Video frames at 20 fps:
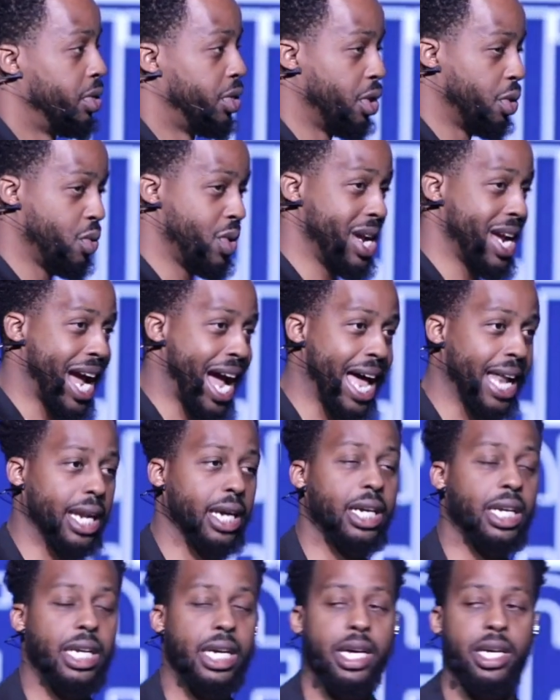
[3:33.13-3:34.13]
The
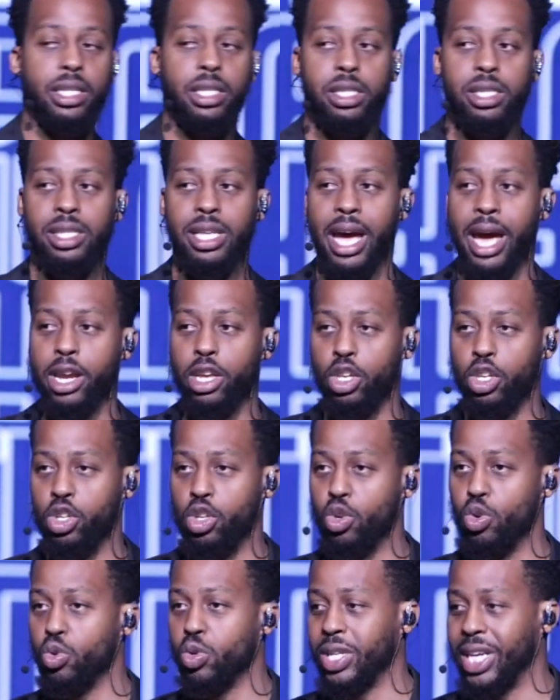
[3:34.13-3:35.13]
reality is, is that
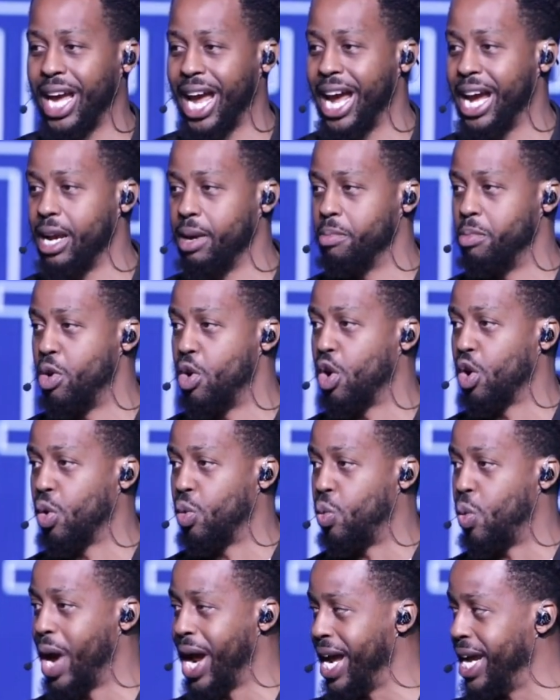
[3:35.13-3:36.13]
you gain more
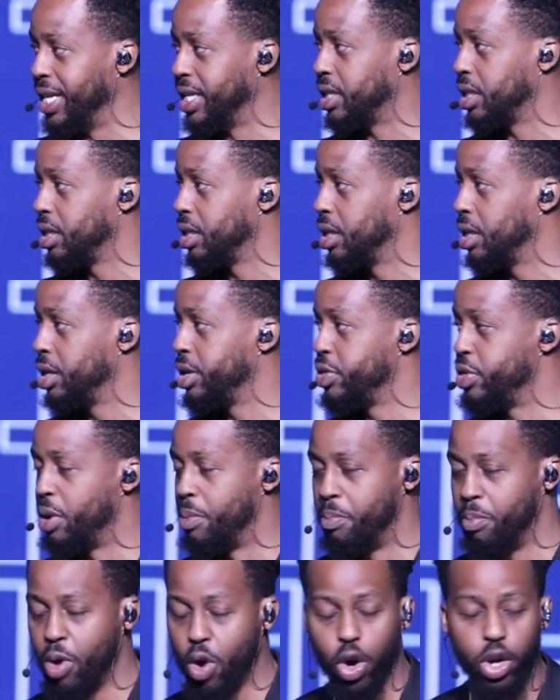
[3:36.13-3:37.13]
weight
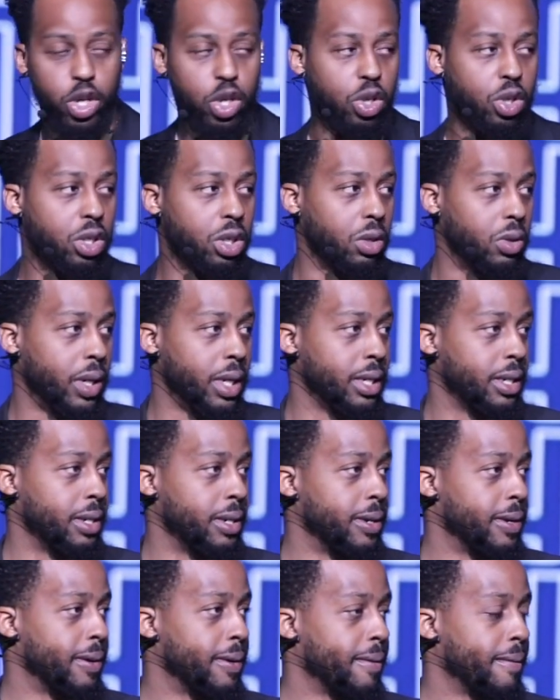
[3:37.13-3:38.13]
the more you do
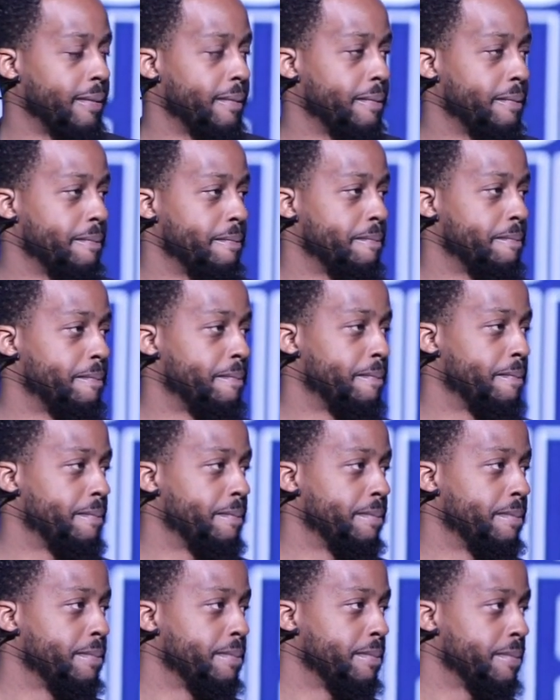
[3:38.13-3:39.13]

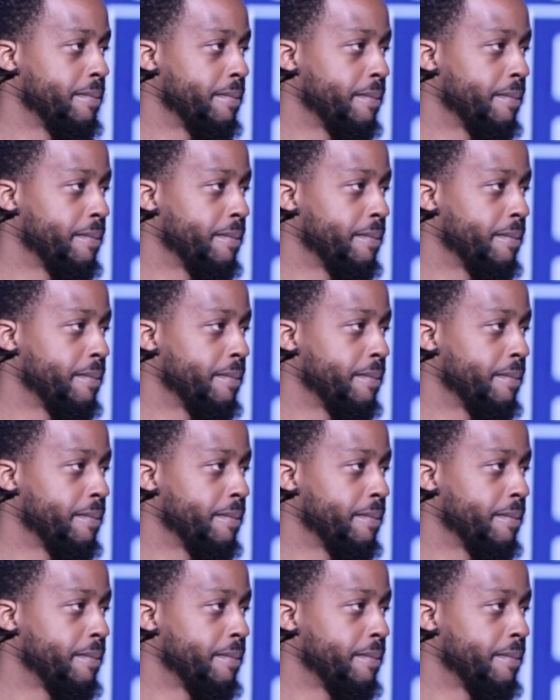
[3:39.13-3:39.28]
it.